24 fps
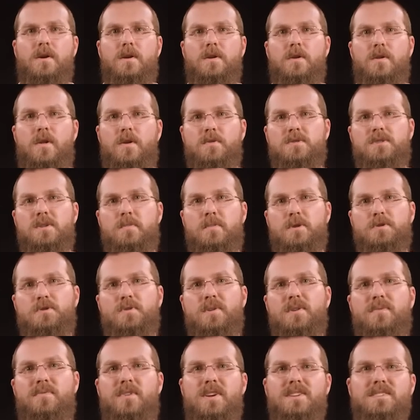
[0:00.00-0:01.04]
Close the
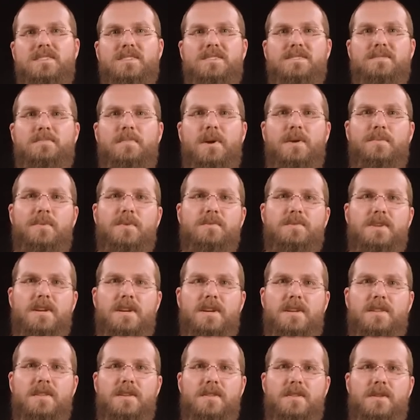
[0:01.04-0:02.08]
measuring faces by
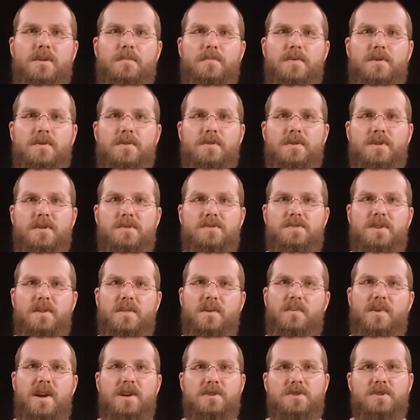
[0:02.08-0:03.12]
rotating the thimble using
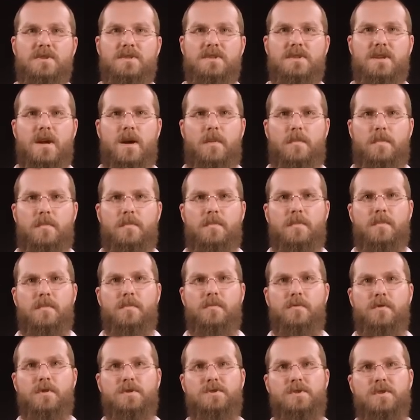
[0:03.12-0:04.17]
the ratchet stop,
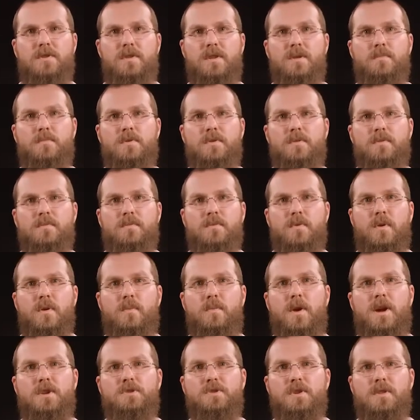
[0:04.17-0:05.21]
friction thimble, or
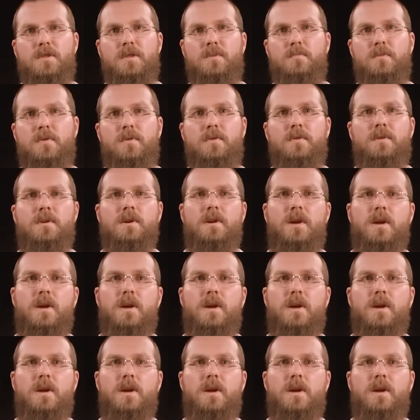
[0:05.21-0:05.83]
ratchet thimble.